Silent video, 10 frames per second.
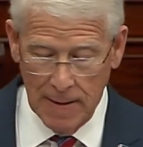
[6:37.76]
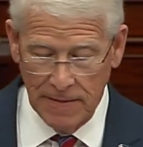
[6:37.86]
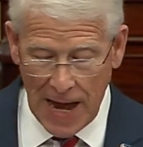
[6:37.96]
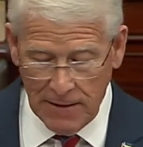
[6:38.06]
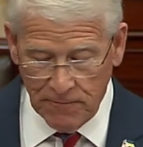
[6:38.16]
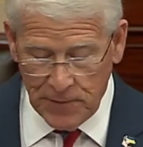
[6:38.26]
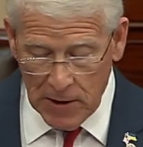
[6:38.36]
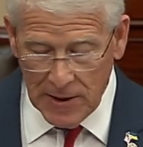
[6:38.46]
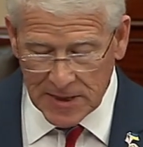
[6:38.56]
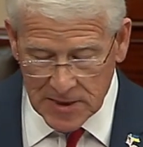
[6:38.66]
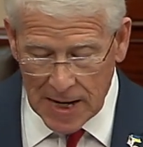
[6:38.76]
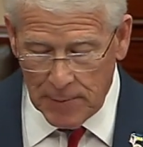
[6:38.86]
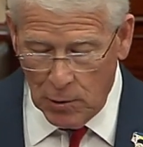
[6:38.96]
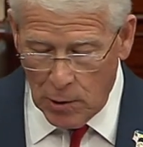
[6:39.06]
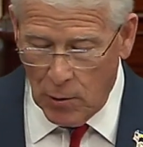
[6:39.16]
That very same
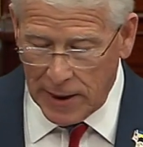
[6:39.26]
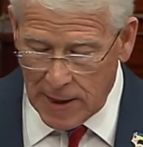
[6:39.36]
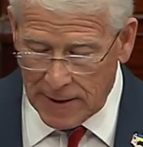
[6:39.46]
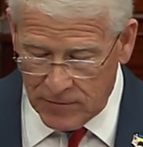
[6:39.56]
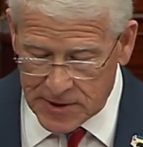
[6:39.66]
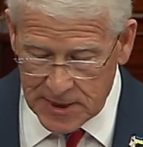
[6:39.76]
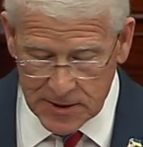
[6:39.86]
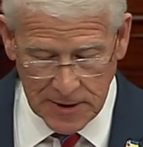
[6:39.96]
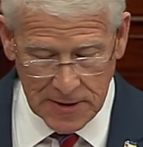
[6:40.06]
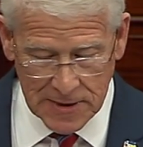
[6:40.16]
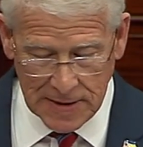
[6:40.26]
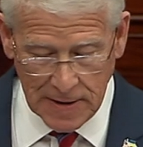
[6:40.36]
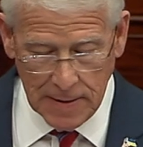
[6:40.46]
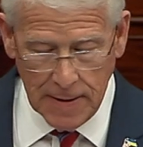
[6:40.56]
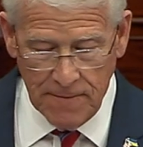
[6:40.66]
heroic kind of resistance and
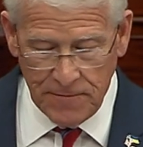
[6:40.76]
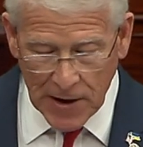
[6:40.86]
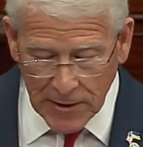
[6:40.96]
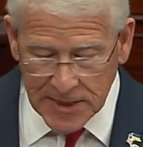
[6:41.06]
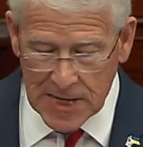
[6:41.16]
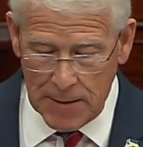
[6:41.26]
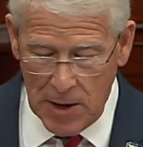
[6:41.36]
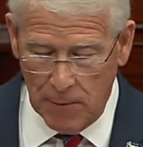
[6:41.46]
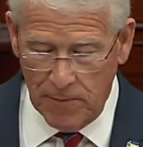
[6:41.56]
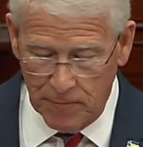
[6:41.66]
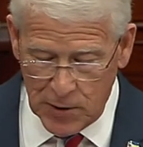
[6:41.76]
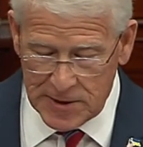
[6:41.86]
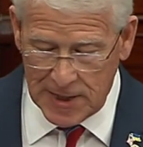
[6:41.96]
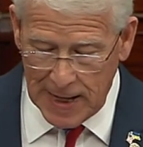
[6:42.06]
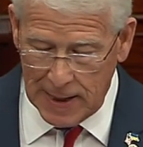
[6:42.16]
the very same help from
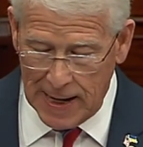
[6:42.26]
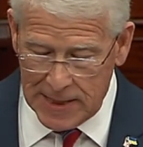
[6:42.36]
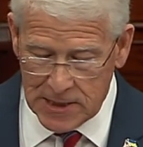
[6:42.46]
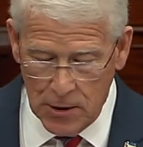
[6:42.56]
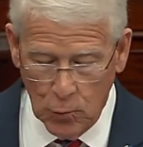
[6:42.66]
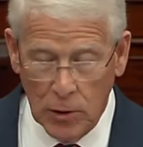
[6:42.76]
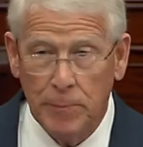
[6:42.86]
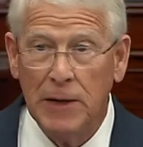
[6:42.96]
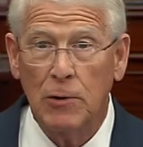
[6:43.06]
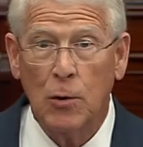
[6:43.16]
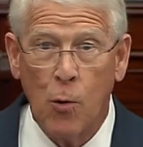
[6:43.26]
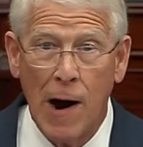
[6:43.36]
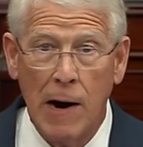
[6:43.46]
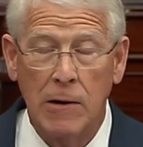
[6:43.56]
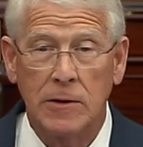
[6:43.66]
friends and allies will be
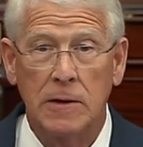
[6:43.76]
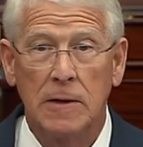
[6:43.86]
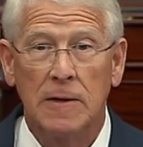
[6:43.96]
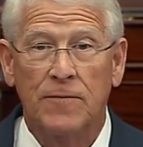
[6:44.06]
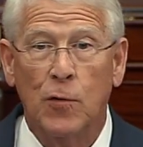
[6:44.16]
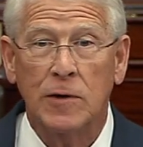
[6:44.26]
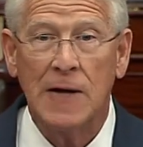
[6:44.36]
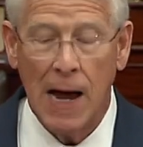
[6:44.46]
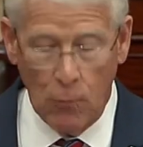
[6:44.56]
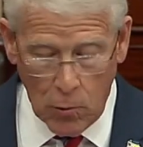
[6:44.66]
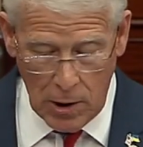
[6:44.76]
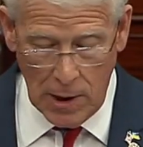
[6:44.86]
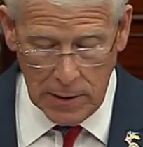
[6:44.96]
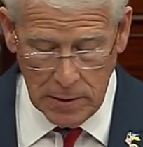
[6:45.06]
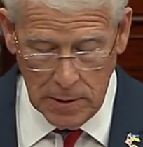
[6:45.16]
required for
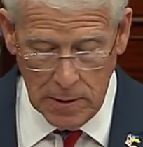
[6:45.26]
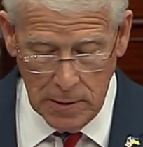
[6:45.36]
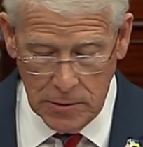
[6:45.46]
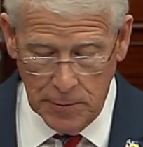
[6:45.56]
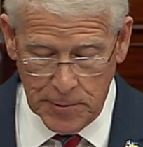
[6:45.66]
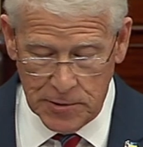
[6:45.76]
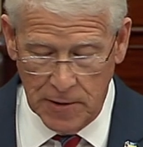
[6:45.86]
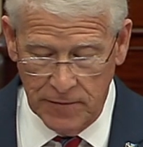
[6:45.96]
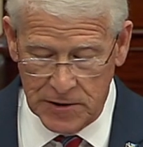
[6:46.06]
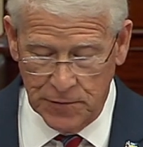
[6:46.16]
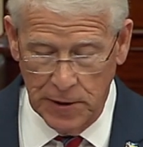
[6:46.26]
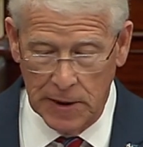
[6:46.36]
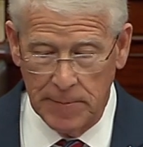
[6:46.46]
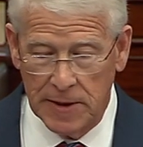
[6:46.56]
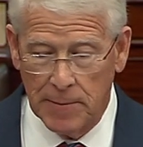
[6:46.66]
Taiwan to preserve its
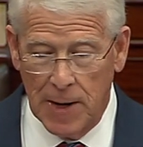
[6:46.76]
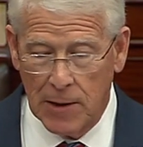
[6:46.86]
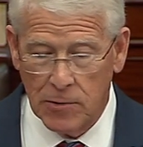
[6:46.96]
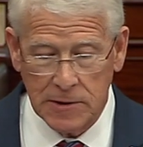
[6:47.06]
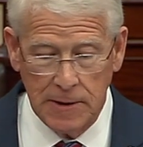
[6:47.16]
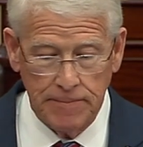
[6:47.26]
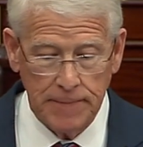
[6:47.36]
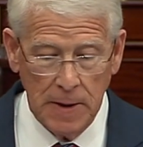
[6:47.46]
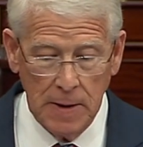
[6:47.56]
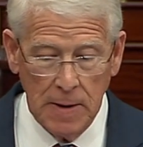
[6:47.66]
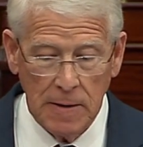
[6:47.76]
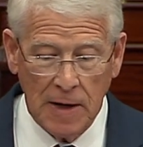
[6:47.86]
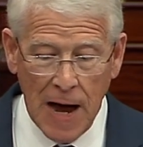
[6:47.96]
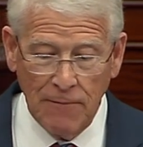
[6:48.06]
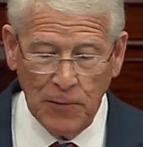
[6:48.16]
freedom and democracy. The
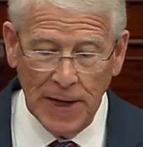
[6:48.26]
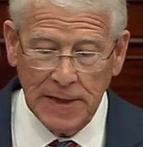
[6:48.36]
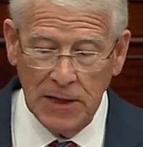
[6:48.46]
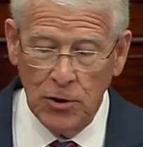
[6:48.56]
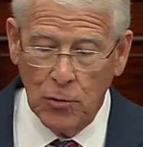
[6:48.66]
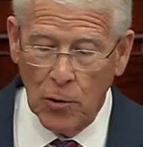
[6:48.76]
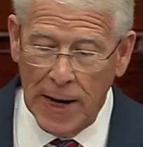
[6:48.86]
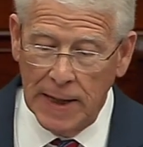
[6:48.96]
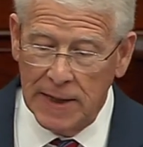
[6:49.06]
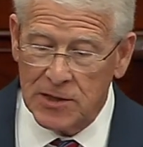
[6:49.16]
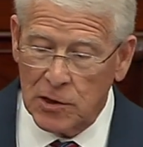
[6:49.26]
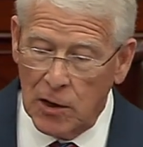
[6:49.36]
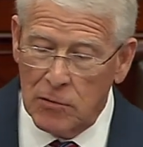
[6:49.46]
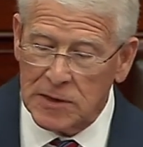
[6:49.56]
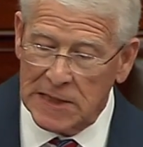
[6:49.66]
conflict in Ukraine is
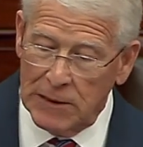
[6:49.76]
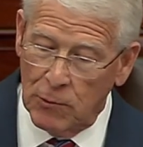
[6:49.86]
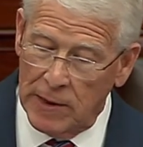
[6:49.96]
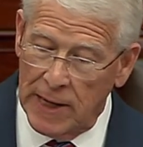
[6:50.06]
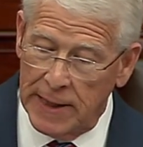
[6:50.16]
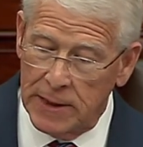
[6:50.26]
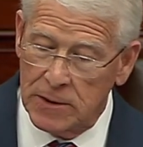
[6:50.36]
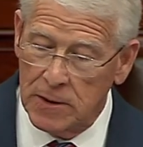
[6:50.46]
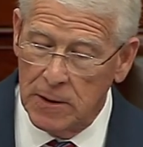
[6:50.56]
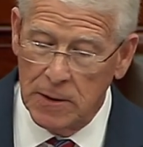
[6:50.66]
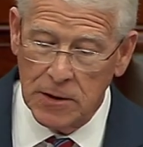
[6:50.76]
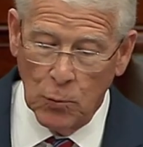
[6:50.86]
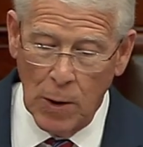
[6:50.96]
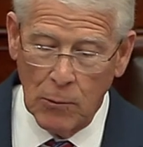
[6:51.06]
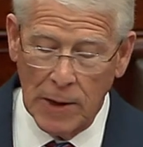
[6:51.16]
closely related to
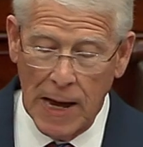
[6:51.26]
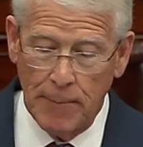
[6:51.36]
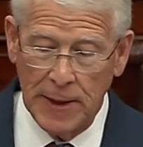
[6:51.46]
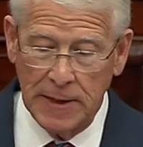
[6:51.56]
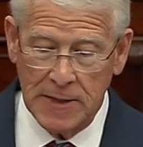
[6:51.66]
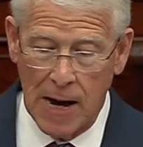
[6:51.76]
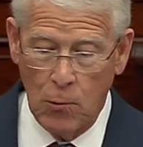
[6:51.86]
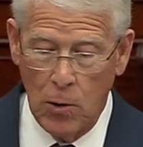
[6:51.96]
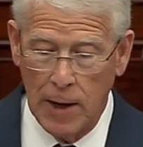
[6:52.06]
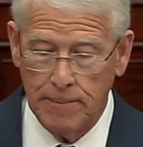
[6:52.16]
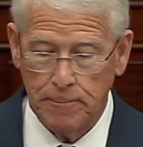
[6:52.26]
what will happen in Taiwan.